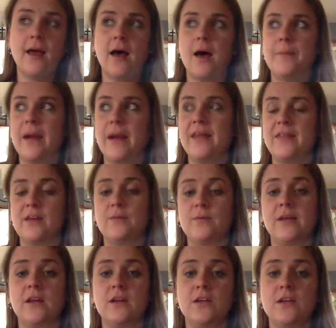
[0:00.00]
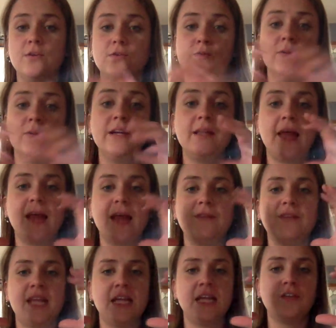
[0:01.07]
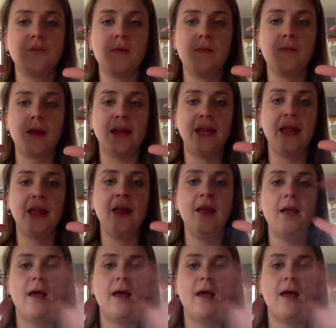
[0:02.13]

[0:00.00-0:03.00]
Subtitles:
I think we could use real life, tangible money